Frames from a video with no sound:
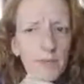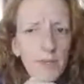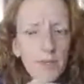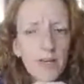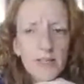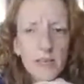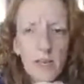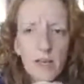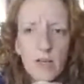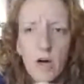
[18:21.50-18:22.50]
Is it
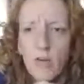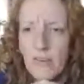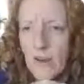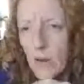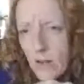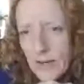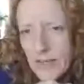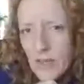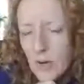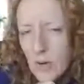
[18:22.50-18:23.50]
a golfing holiday you're
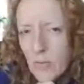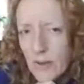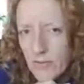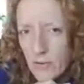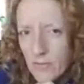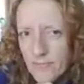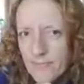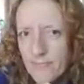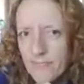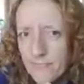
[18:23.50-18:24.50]
going up there for?
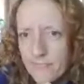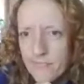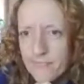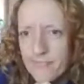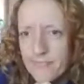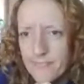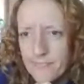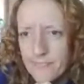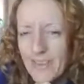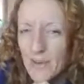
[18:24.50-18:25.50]

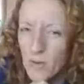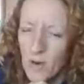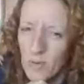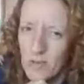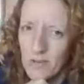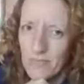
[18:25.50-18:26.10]
I do hope so.